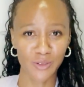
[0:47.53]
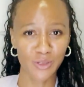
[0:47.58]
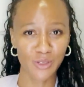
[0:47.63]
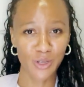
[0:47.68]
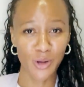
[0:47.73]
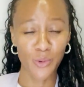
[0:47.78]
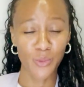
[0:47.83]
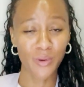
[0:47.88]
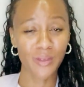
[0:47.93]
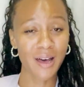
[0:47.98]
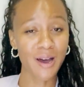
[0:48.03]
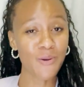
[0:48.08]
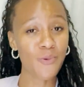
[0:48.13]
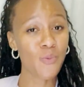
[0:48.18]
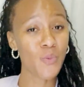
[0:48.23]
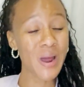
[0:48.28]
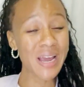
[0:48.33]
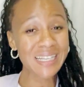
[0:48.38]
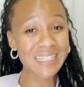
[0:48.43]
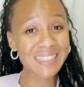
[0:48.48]
So without
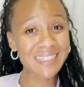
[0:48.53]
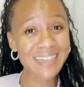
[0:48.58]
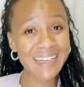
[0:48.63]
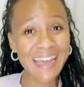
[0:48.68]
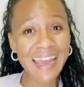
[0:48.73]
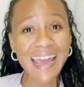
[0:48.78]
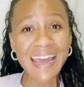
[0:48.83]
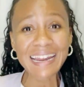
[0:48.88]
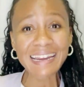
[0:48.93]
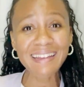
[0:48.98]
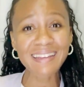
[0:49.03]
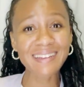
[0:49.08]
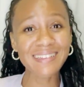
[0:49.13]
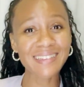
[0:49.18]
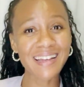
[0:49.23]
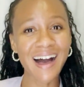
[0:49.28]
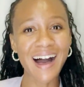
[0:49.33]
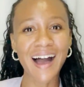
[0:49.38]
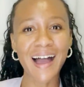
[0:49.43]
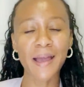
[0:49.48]
wasting any
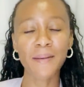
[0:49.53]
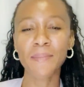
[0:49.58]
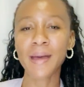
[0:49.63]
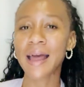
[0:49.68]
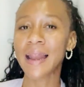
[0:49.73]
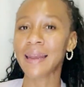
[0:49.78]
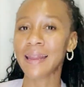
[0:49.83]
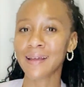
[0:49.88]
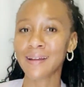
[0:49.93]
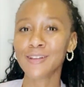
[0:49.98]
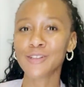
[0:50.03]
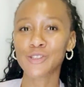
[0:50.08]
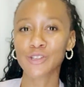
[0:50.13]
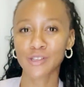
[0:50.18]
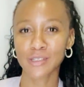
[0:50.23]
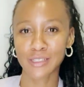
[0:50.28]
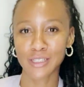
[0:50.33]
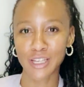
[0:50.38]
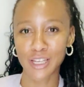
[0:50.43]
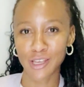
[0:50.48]
time, let us
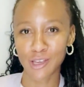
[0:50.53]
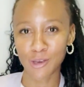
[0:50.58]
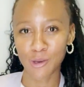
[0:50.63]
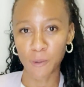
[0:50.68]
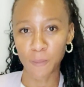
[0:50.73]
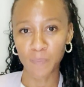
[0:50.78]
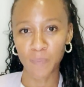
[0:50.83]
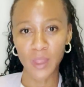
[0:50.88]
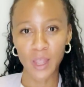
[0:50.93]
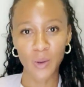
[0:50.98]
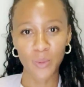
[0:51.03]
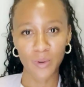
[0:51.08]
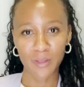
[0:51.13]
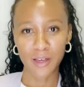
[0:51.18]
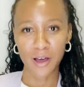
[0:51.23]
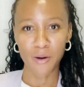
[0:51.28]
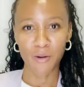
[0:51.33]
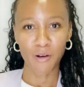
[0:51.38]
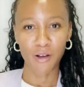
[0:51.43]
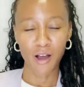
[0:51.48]
continue with
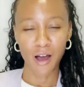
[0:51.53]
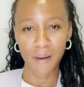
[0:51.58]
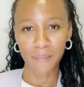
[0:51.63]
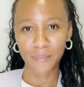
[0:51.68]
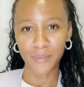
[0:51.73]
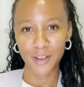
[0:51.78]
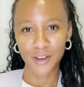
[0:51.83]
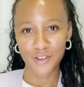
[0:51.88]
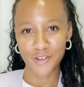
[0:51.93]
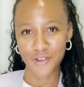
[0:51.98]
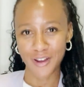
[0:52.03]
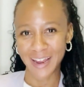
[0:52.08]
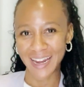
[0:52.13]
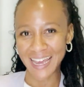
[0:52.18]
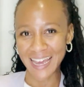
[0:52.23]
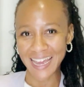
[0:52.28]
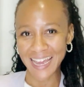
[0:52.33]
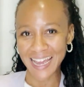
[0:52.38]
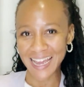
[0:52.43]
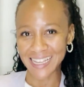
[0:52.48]
our copy
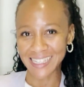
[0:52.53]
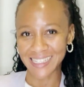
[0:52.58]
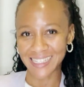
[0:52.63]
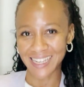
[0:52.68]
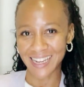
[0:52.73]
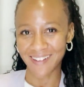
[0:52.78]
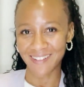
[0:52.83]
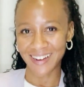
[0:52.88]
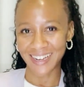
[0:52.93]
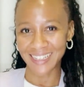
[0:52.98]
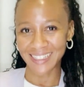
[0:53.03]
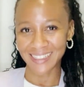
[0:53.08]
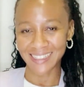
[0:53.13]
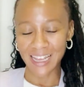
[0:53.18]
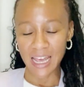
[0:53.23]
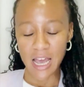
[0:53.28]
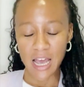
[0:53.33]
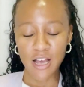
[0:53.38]
trading series.